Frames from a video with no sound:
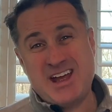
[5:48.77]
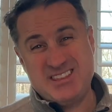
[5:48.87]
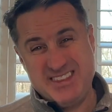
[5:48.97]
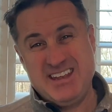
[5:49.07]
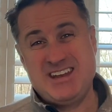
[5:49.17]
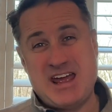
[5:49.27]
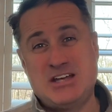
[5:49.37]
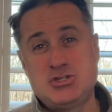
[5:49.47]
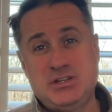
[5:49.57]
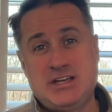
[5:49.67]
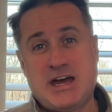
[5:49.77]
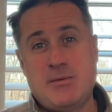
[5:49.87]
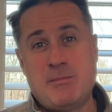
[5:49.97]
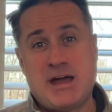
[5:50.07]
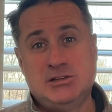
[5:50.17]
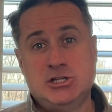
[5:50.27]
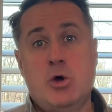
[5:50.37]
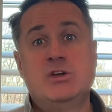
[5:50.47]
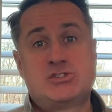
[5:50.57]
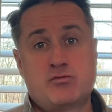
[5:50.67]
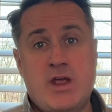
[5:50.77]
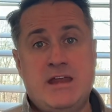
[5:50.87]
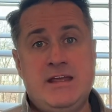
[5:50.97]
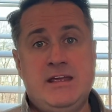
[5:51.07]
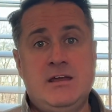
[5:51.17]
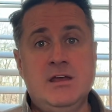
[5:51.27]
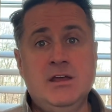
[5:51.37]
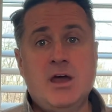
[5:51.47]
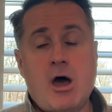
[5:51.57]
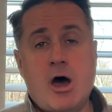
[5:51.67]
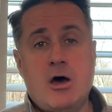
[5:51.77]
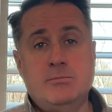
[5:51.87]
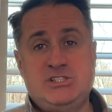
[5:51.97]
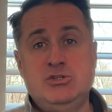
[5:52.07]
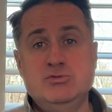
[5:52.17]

I think it actually got my lowest rating to